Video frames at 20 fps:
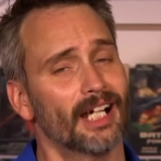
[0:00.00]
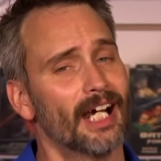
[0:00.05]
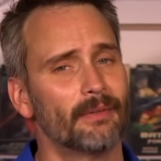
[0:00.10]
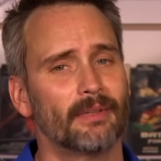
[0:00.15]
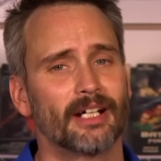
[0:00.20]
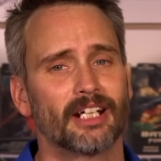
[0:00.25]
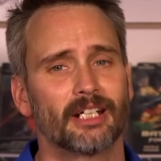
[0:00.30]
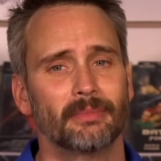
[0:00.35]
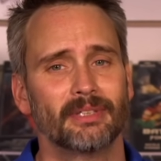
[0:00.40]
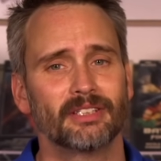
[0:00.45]
I
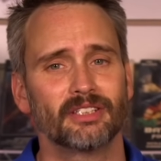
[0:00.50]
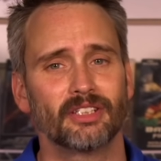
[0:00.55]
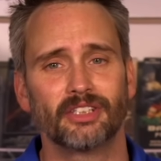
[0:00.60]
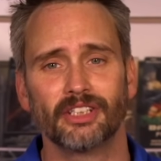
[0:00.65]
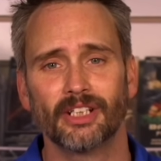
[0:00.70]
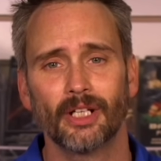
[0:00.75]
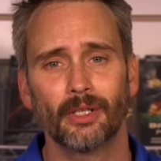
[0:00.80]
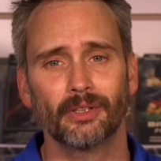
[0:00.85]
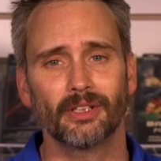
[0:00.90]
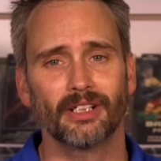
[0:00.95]
recommend the
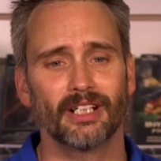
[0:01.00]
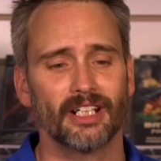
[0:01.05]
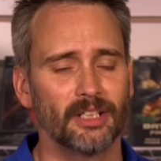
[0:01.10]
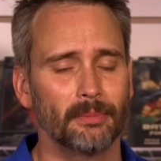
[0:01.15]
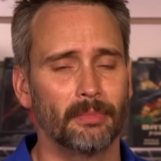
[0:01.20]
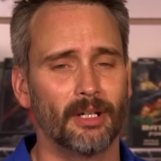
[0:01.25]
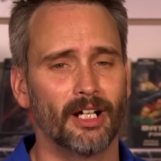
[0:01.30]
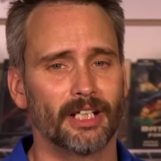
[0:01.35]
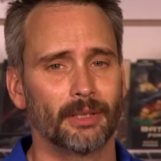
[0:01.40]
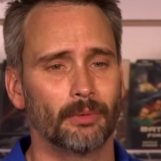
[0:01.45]
deodorant and the
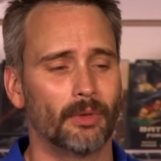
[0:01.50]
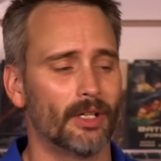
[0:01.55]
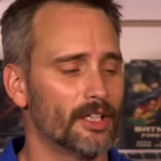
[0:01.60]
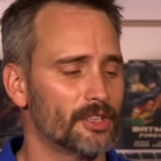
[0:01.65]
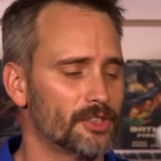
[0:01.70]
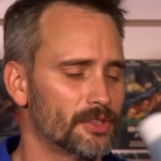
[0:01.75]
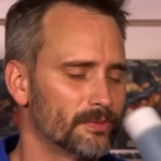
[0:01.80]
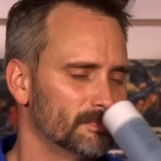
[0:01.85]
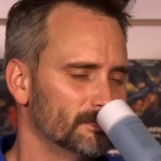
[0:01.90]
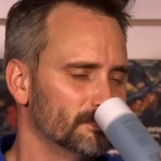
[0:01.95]
body
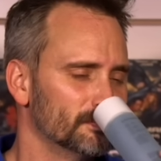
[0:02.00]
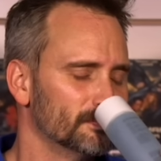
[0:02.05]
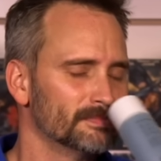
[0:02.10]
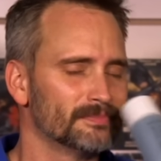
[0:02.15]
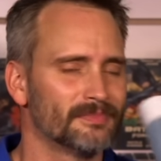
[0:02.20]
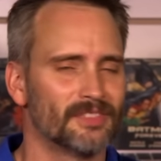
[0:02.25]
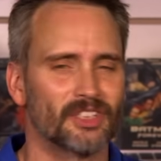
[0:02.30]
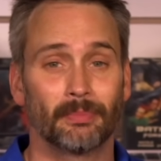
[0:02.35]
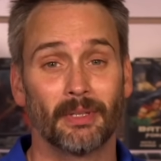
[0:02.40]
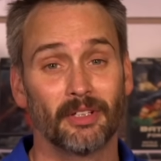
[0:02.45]
wash.
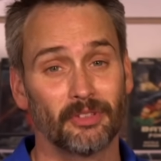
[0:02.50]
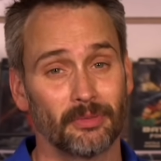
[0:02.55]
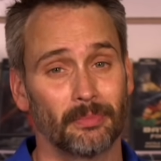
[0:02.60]
Smells